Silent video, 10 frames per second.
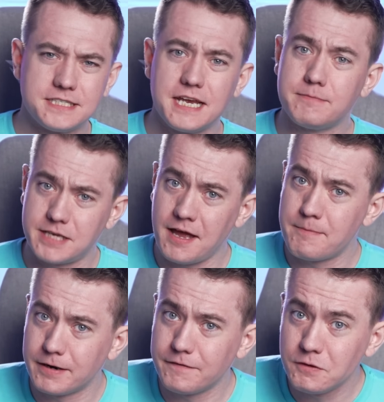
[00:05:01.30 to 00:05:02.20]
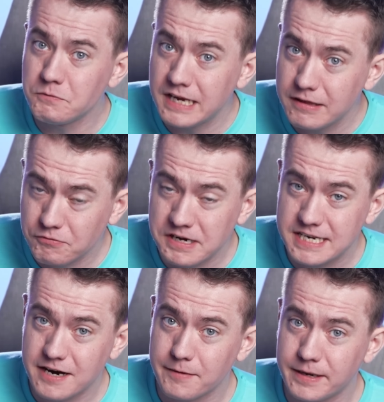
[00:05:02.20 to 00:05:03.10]
same time, but if you need three
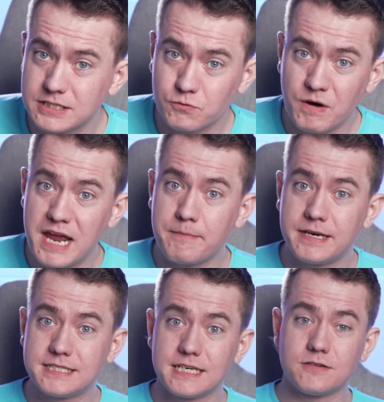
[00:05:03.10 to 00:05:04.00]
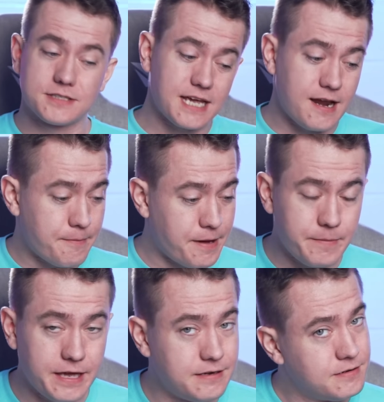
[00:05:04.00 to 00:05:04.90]
terabytes of RAM in a single single setup, I
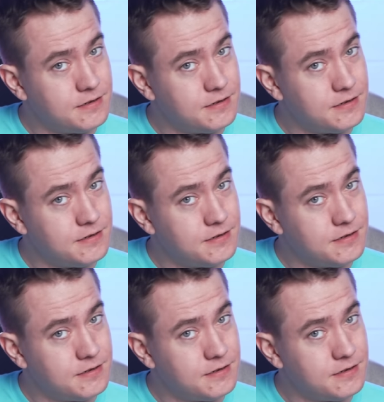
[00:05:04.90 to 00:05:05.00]
mean,